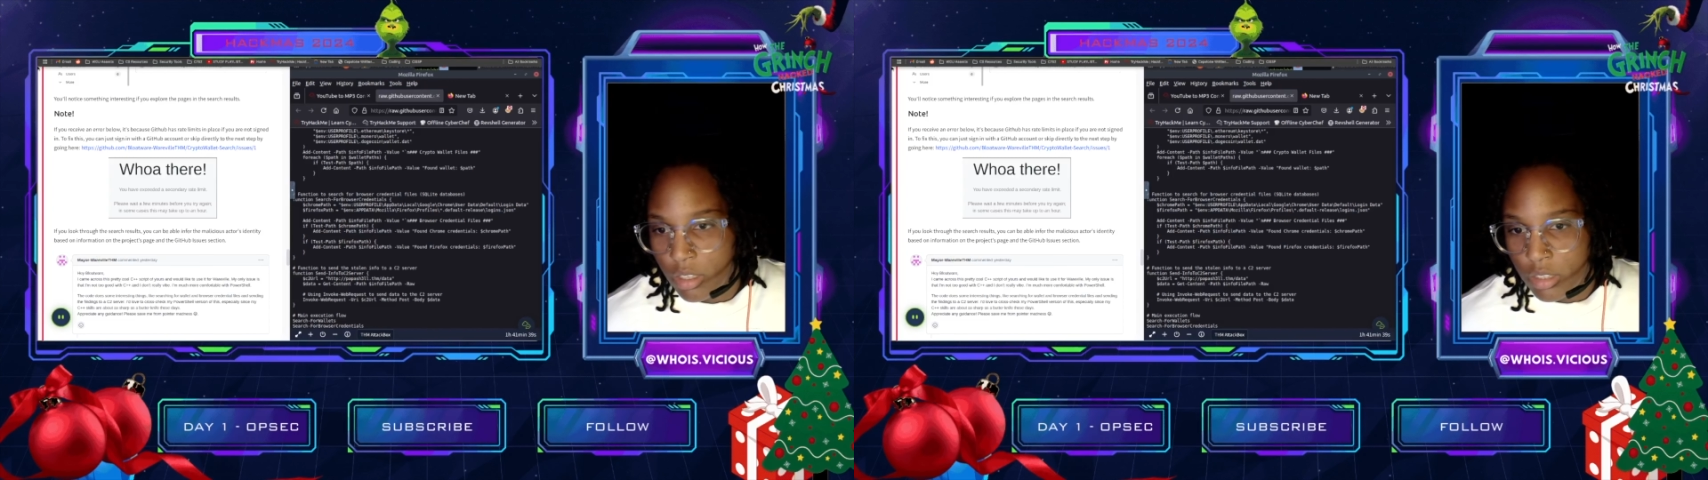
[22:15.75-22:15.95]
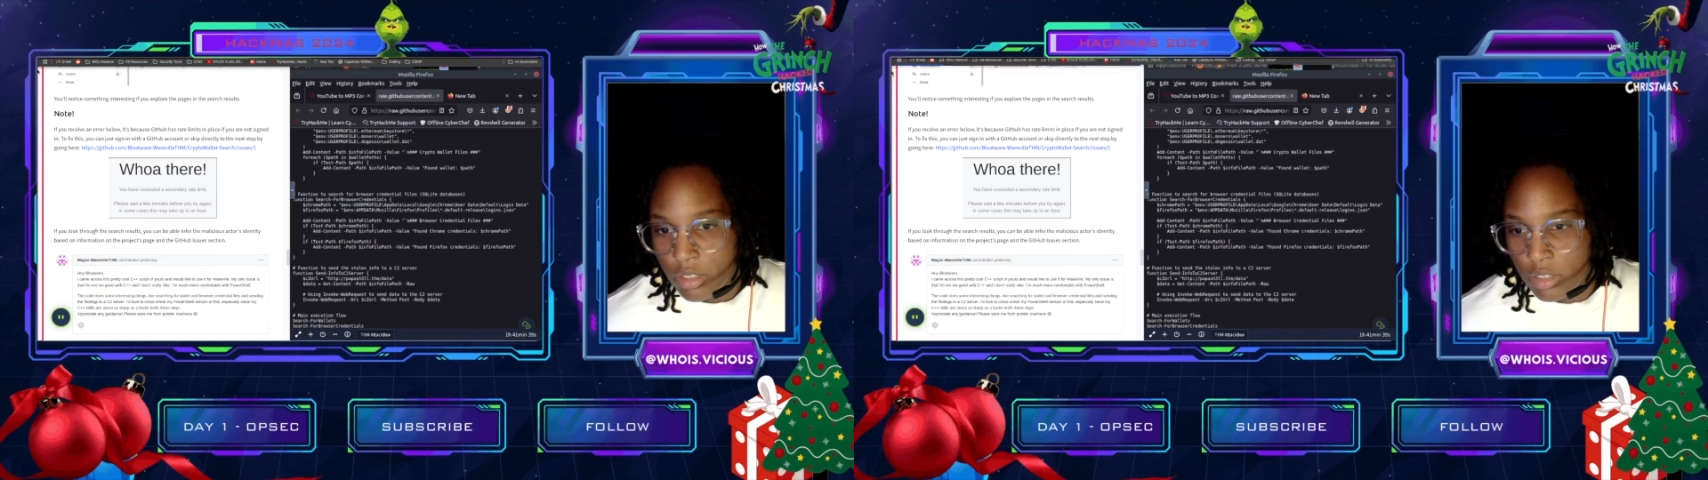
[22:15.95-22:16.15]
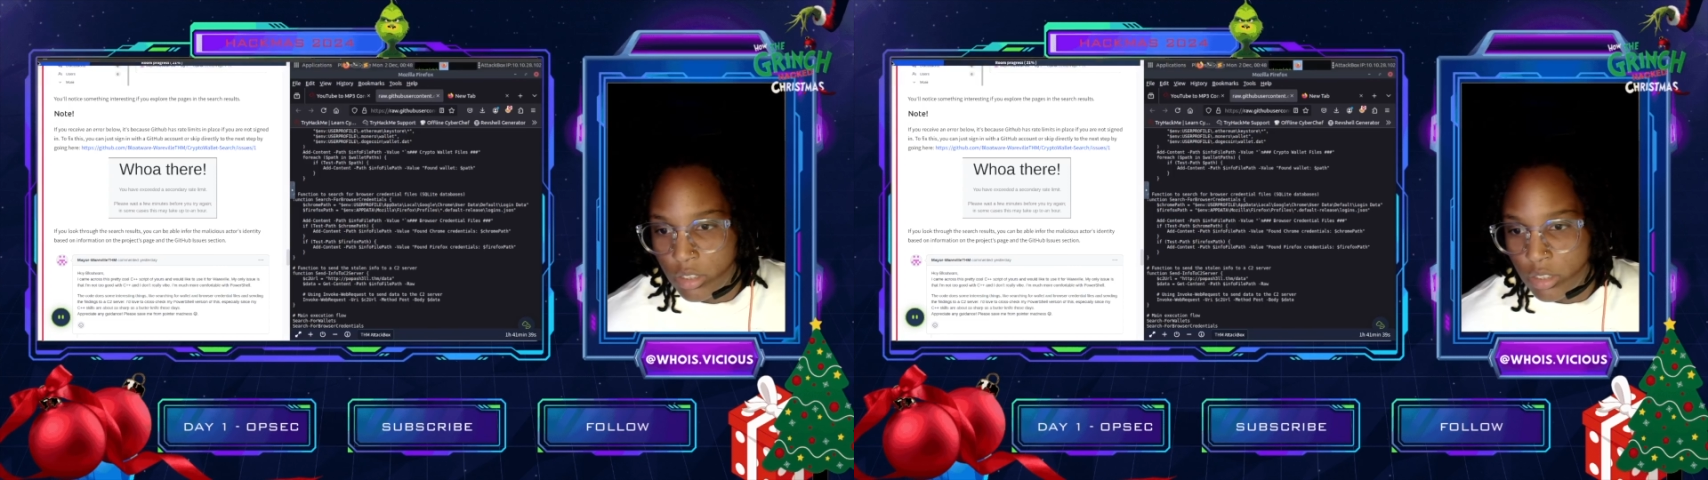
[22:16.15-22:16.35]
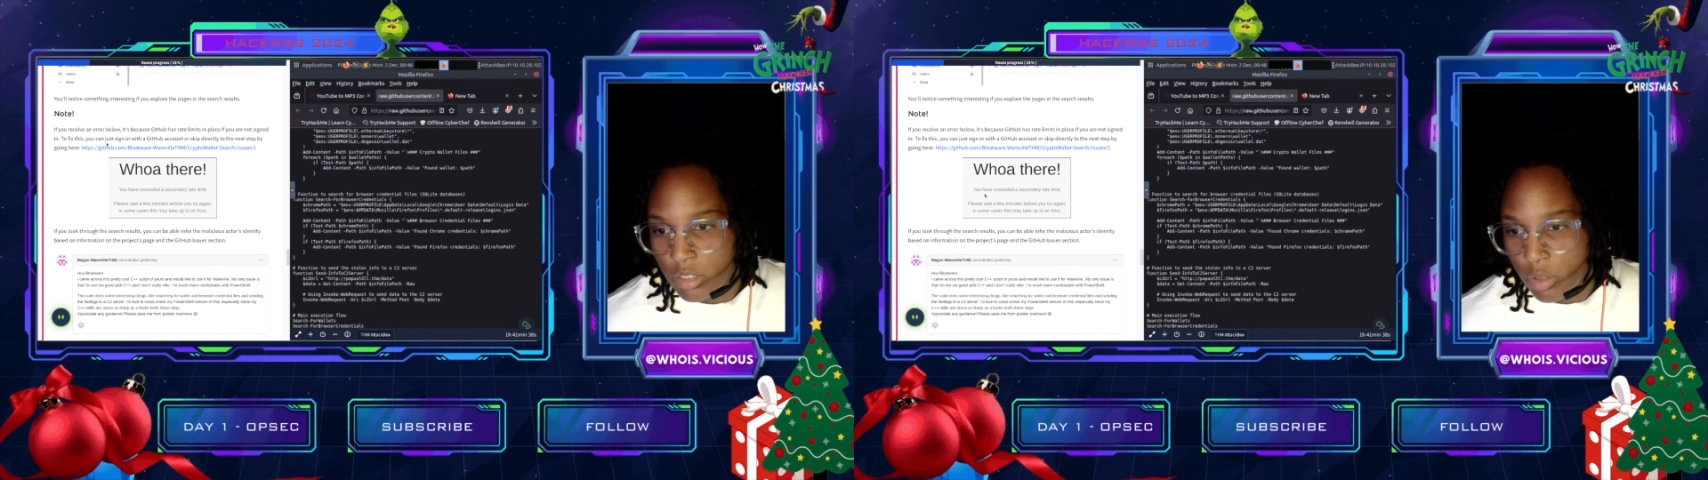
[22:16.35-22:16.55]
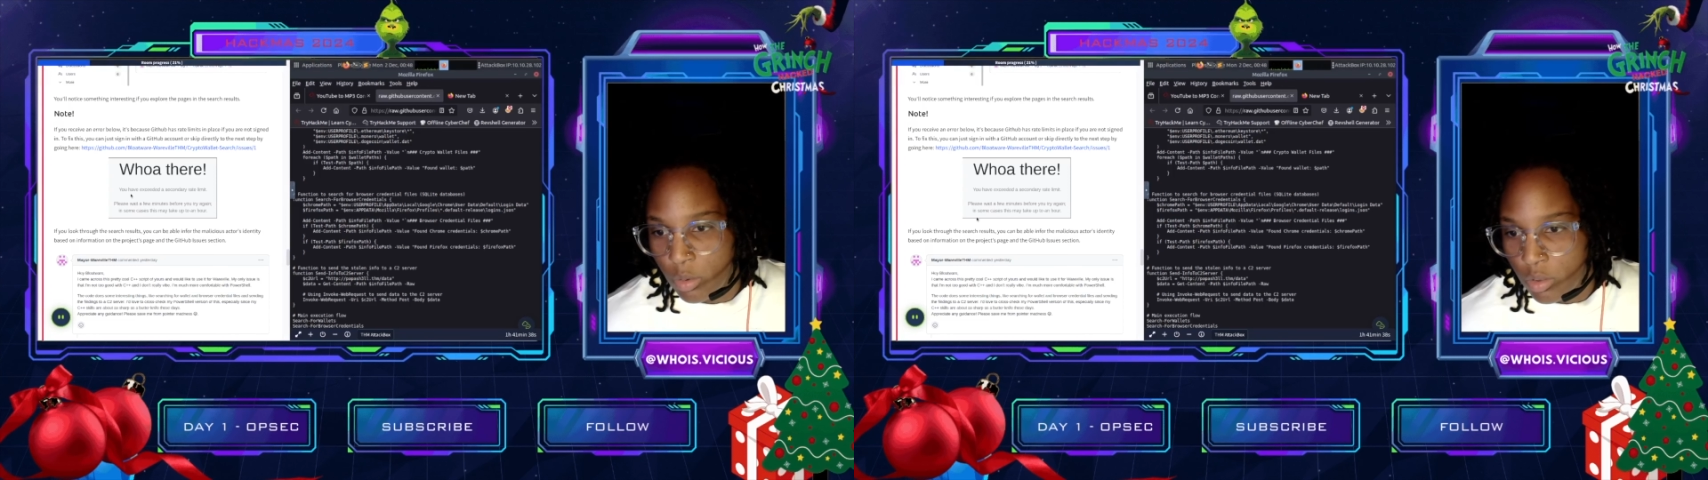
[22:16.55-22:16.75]

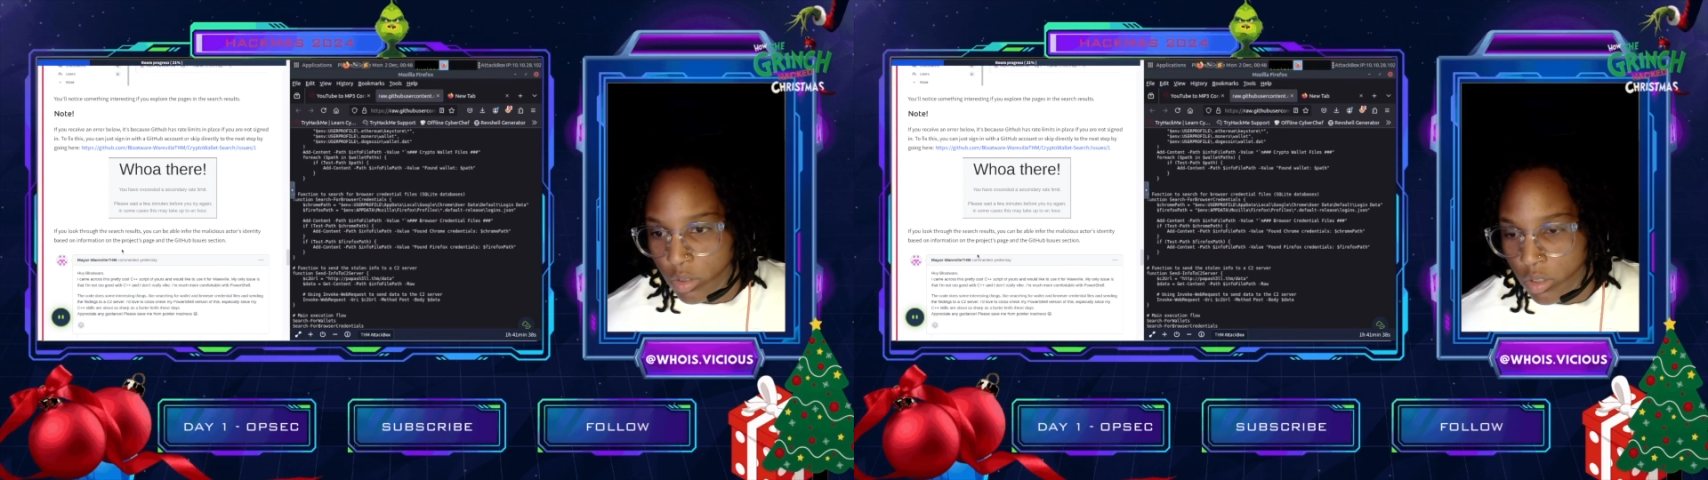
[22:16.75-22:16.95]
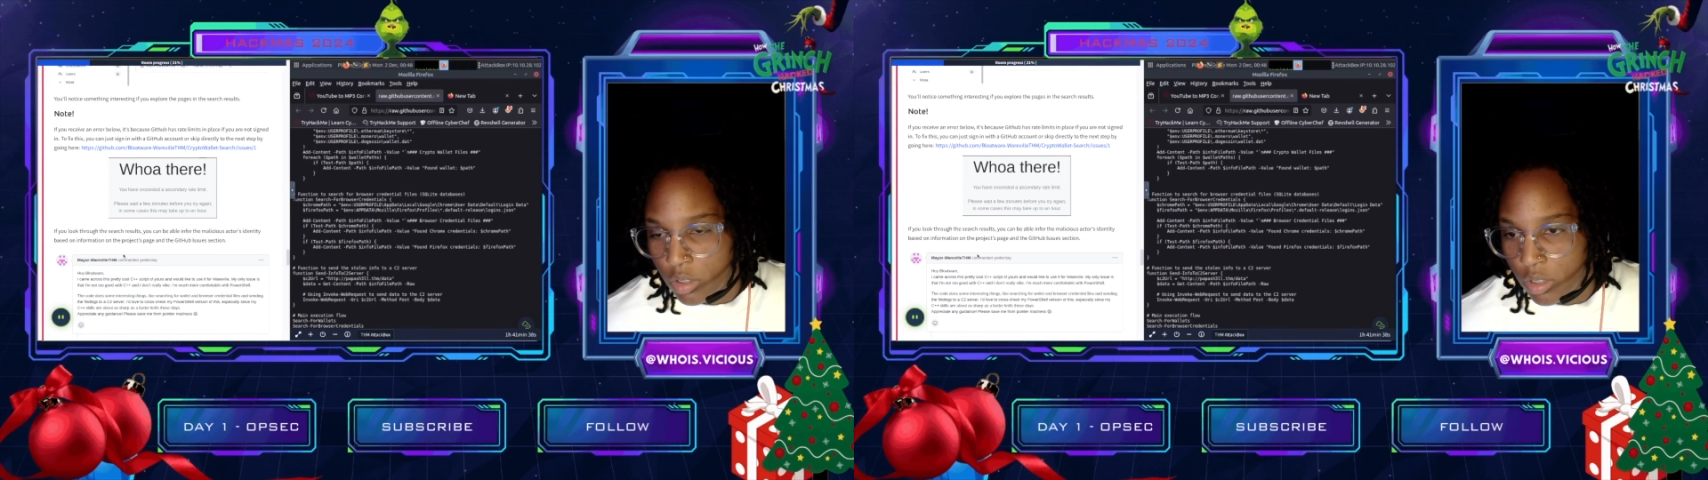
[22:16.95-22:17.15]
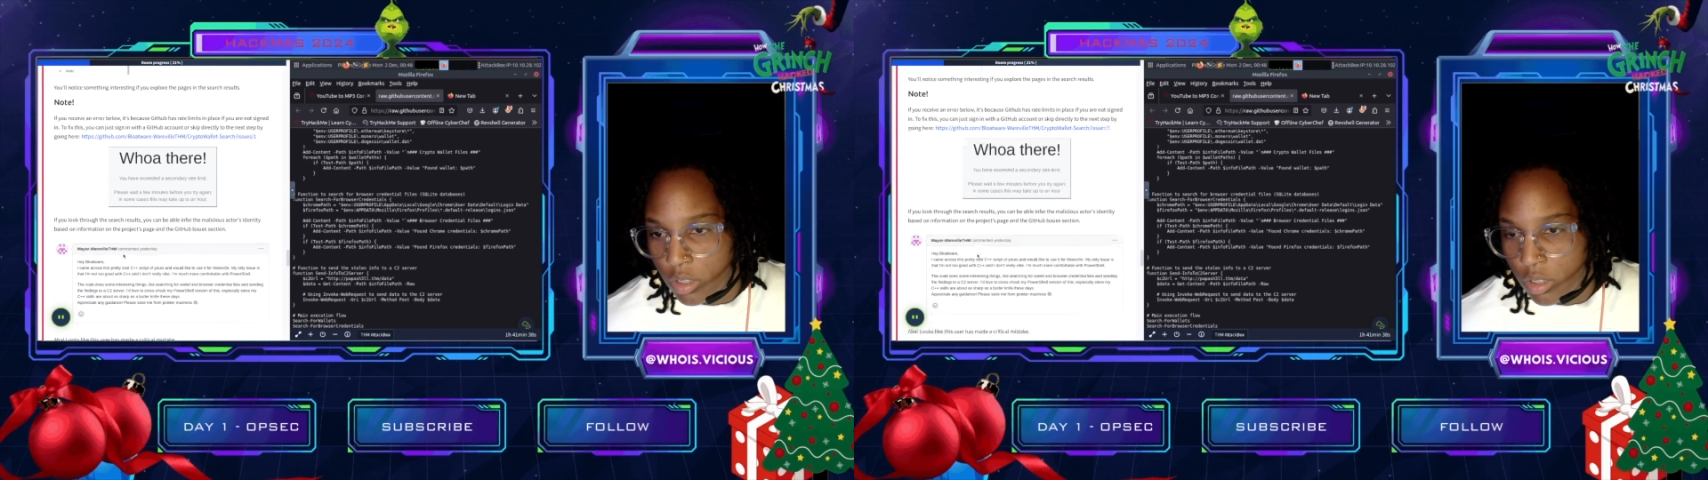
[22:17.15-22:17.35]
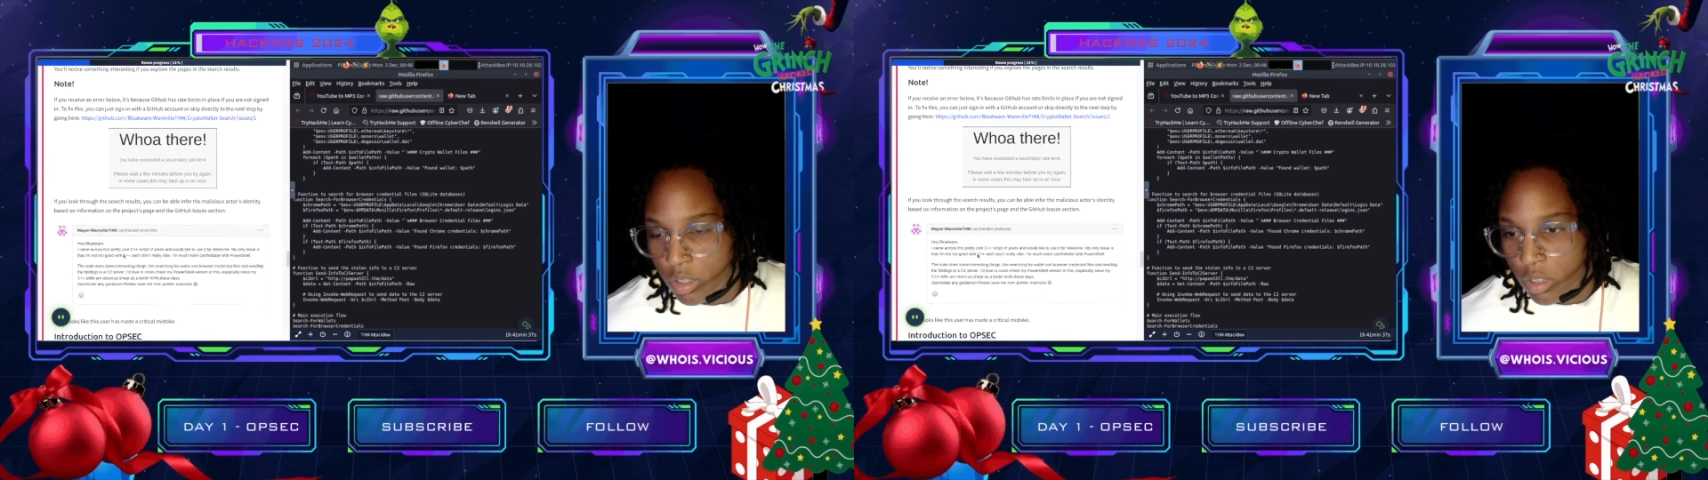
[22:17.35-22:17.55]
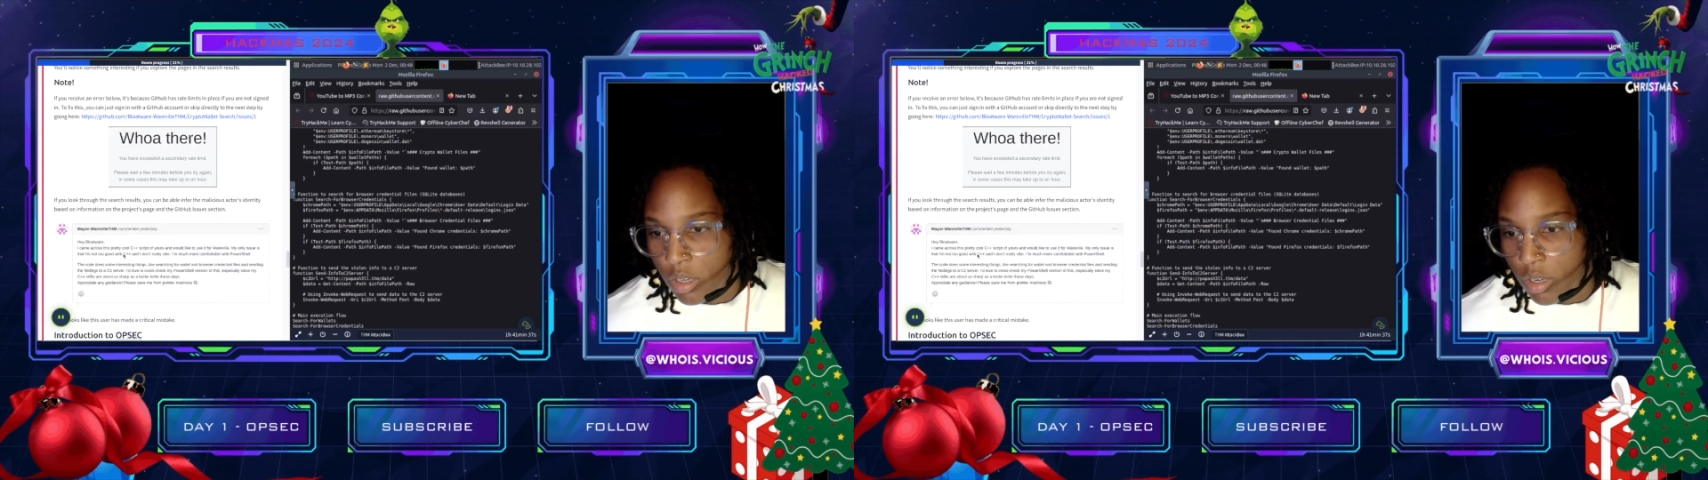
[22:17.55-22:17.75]
So
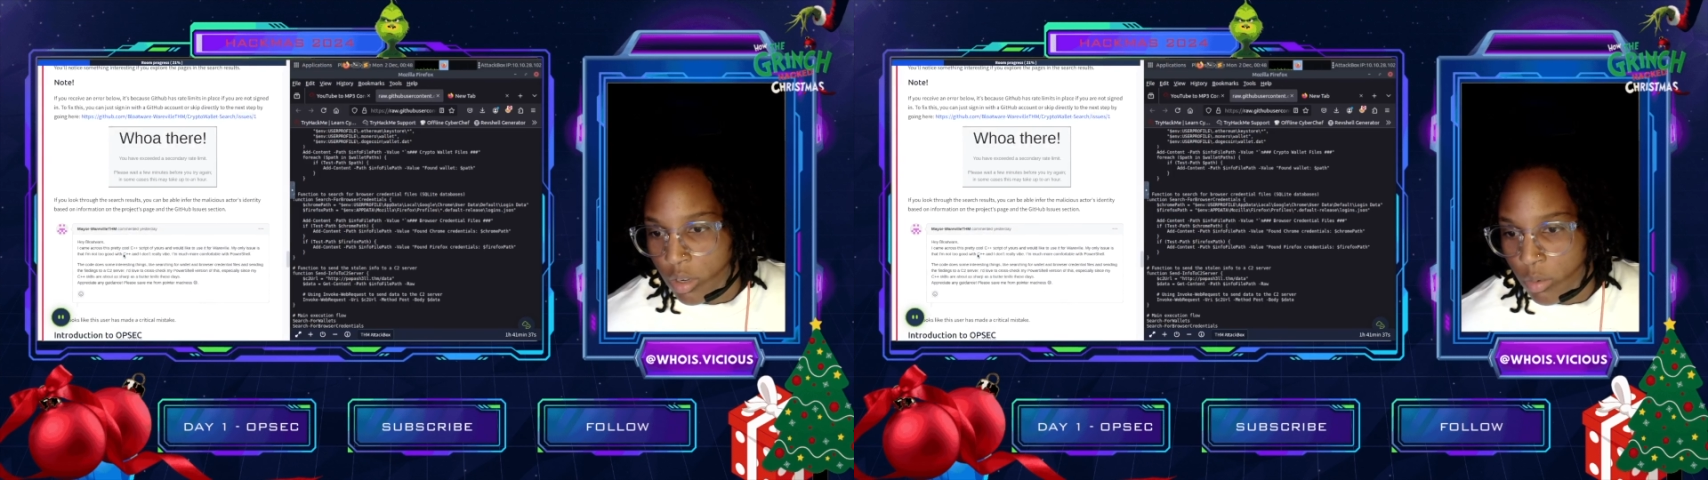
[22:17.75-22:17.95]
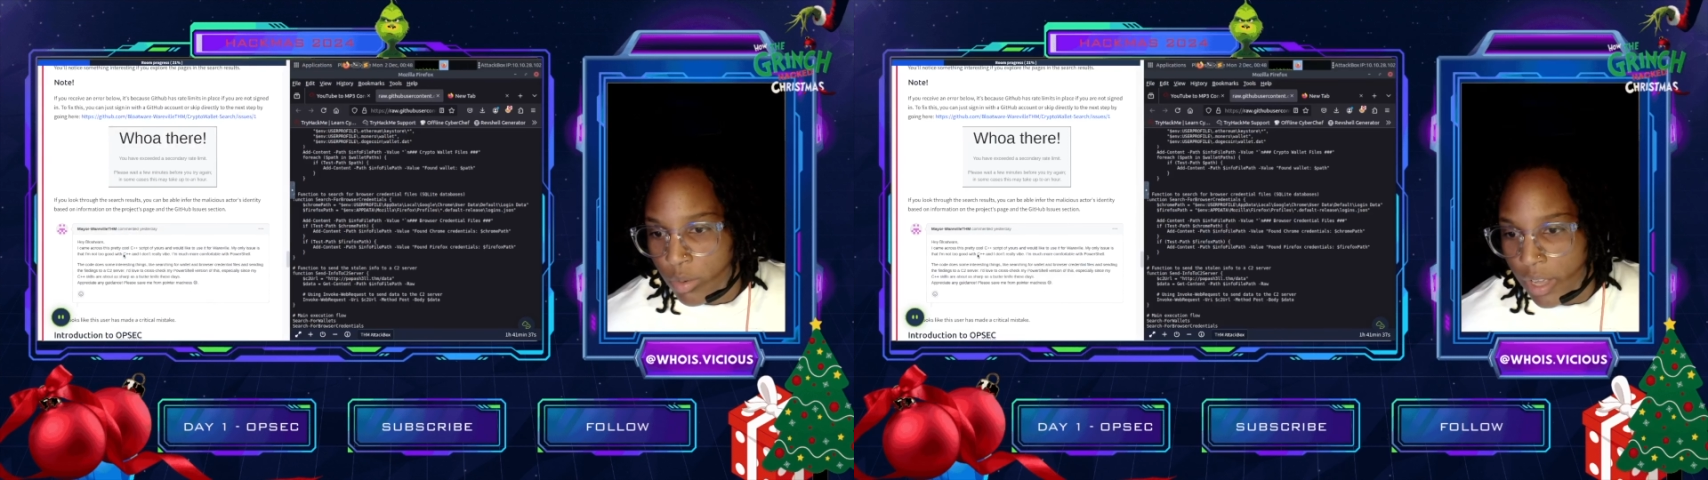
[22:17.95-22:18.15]
we